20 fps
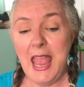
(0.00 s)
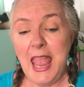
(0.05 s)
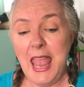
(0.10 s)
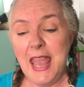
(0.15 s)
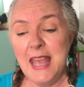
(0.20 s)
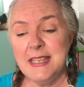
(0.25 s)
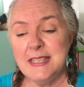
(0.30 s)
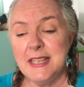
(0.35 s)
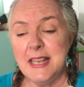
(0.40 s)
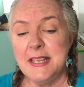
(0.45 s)

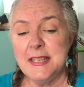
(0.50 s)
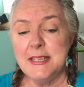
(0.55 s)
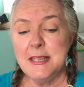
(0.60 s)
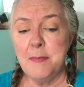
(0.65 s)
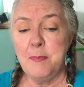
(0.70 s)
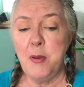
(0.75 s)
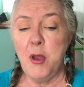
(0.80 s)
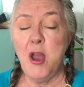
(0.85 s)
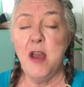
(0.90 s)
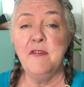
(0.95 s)
is this the
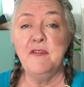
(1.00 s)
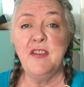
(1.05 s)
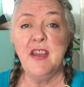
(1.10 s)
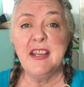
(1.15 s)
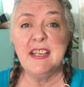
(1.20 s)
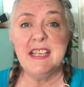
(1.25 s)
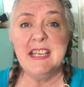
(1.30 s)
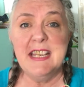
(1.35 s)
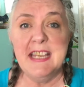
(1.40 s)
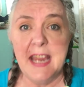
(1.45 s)

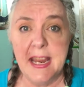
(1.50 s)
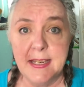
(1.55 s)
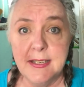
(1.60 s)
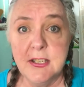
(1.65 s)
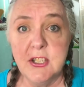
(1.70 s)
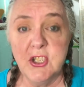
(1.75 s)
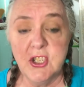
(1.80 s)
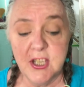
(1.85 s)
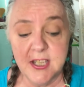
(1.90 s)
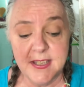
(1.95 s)
perfect nest,
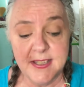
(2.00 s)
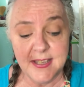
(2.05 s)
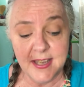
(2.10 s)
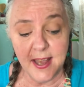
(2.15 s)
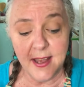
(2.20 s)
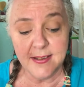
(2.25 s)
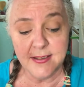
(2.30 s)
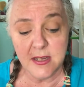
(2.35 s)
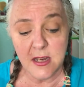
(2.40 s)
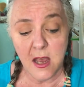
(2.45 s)
she
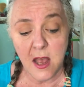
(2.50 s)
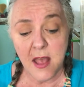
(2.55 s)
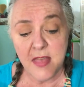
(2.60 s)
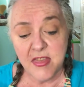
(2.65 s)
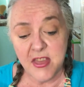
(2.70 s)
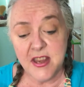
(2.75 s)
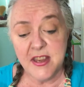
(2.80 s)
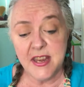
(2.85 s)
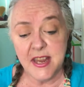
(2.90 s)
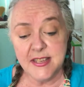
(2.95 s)
said?
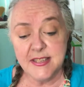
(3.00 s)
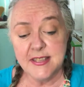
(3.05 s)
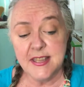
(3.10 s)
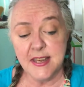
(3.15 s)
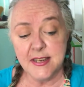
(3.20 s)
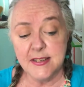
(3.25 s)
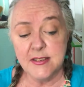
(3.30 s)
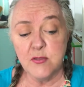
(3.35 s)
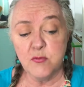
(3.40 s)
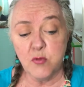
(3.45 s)
The nest that
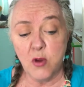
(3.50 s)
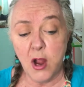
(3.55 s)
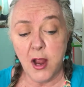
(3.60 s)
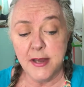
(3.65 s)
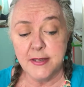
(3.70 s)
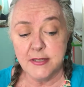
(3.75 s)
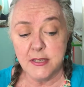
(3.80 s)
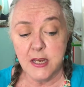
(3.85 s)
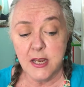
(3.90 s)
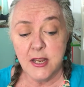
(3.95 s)
is
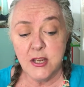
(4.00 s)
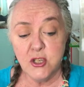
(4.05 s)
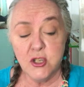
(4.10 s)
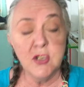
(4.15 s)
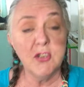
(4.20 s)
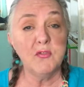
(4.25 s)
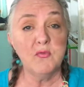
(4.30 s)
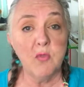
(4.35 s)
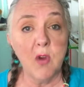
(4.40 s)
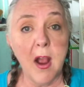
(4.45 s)
right,
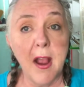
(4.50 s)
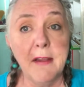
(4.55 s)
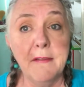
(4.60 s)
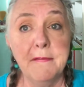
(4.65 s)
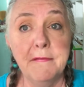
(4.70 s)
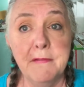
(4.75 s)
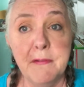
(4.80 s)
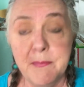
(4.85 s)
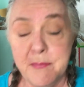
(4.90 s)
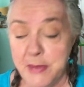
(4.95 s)
just right
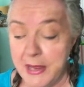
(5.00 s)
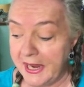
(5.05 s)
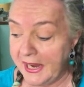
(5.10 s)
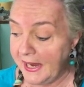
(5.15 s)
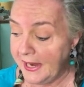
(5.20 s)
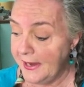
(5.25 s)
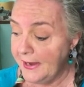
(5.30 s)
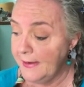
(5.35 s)
for me?